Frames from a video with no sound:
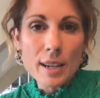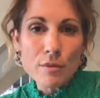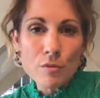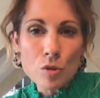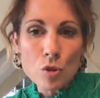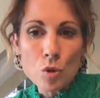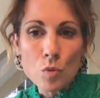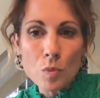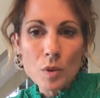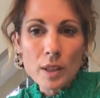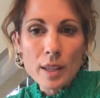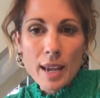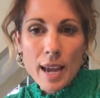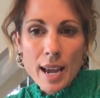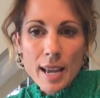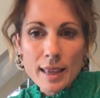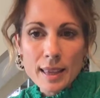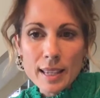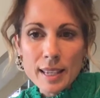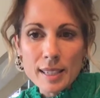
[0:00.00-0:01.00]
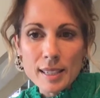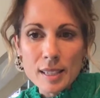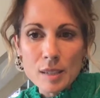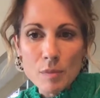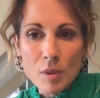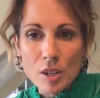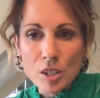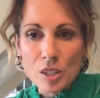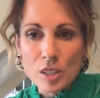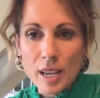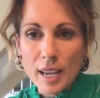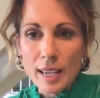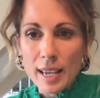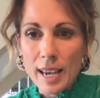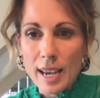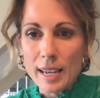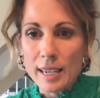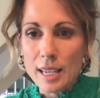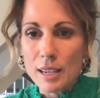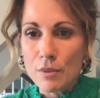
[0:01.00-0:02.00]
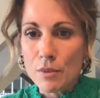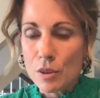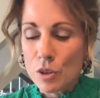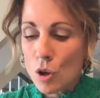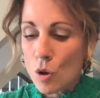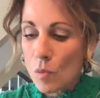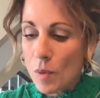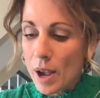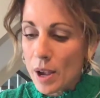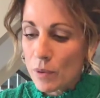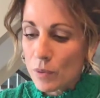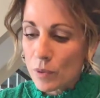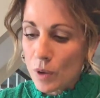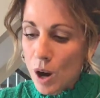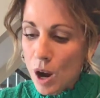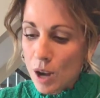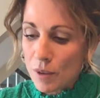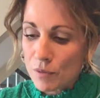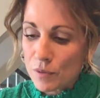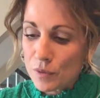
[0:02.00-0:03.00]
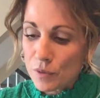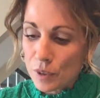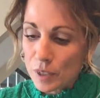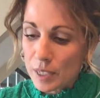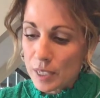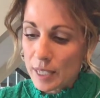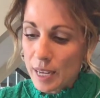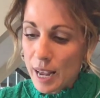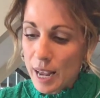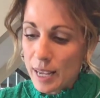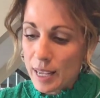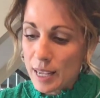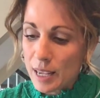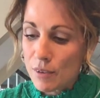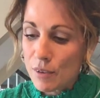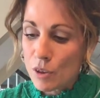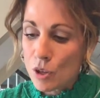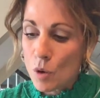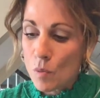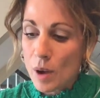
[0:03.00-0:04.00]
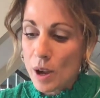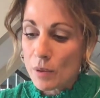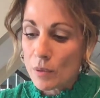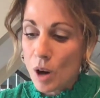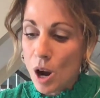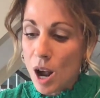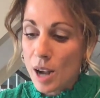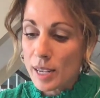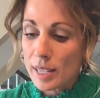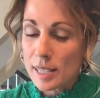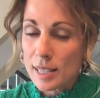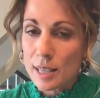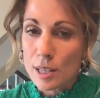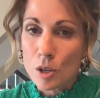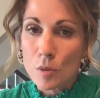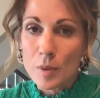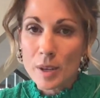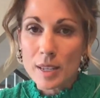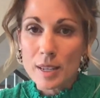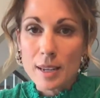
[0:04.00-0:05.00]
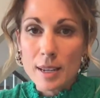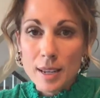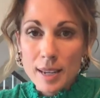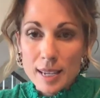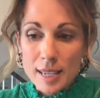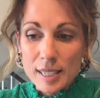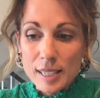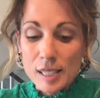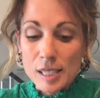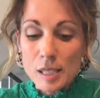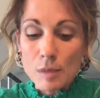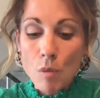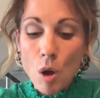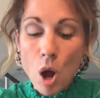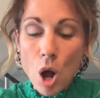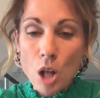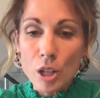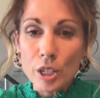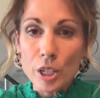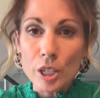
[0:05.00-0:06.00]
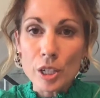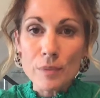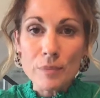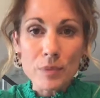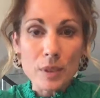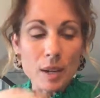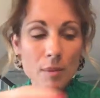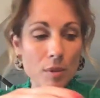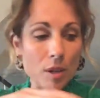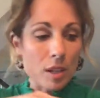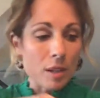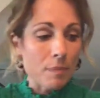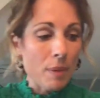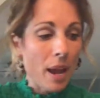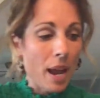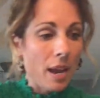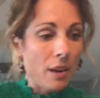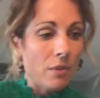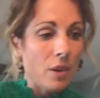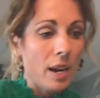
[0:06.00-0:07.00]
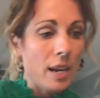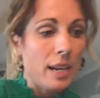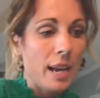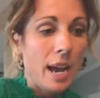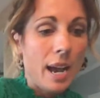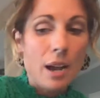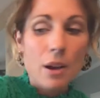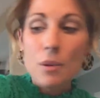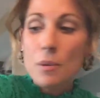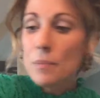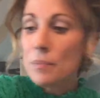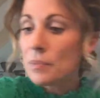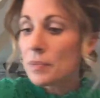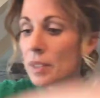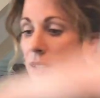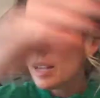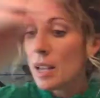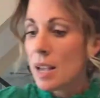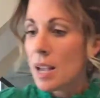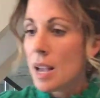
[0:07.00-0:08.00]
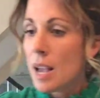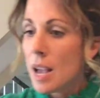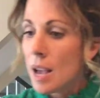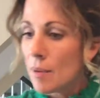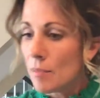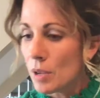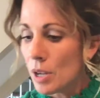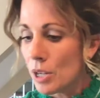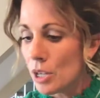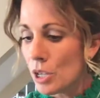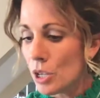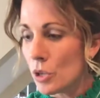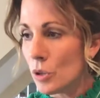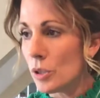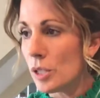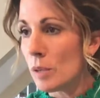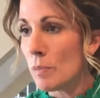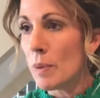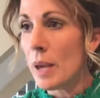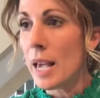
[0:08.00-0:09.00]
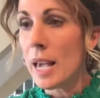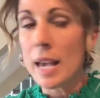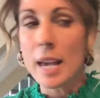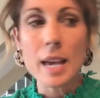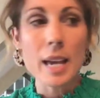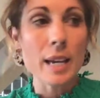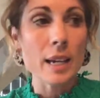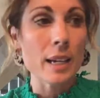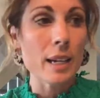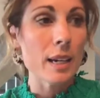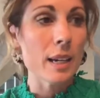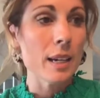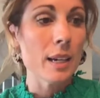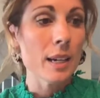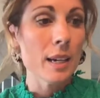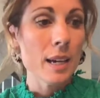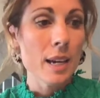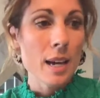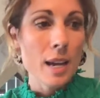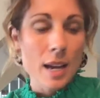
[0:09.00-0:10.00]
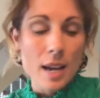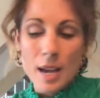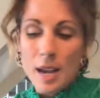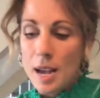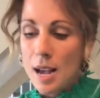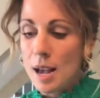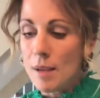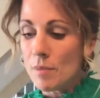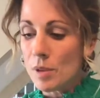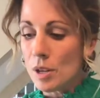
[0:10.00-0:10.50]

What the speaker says: of duplicate this as much as I can, even though my rock for today, even though my rock is a little bit smaller than I'm going to paint right now. I'm going to use pink. I'm